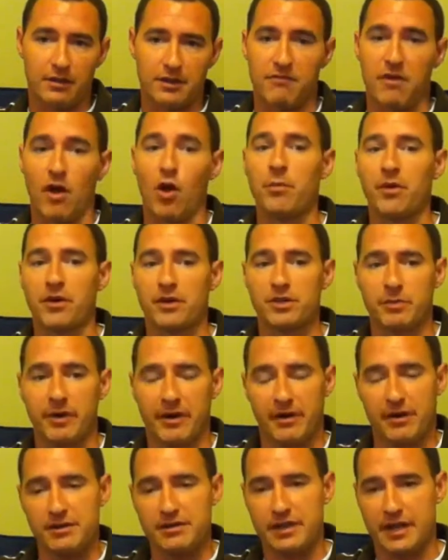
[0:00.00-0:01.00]
developer
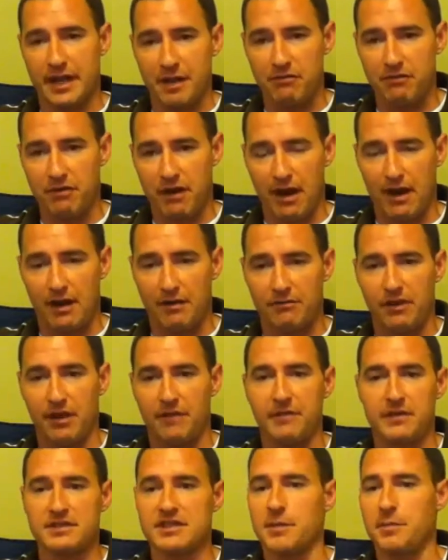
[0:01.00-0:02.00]
experience in 8.5
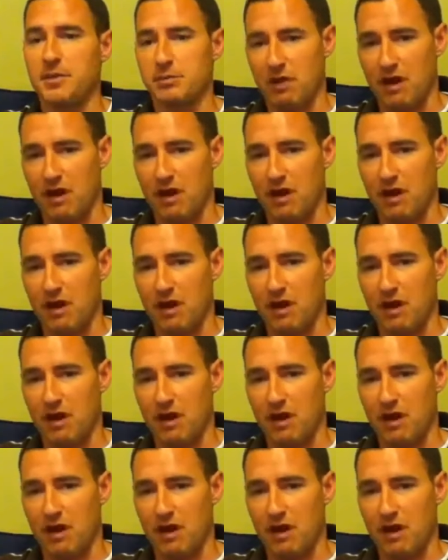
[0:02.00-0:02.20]
and the CMS